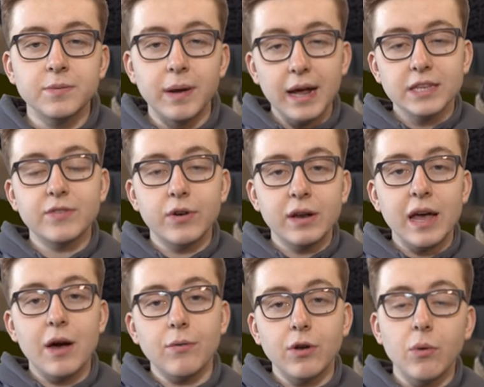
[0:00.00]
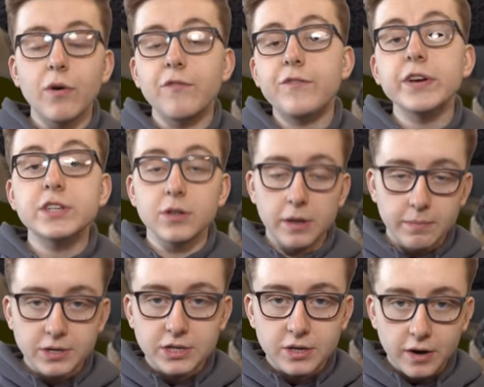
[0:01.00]
But as of right now, no official
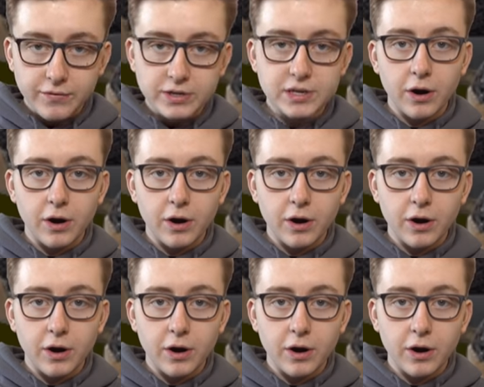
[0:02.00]
images of this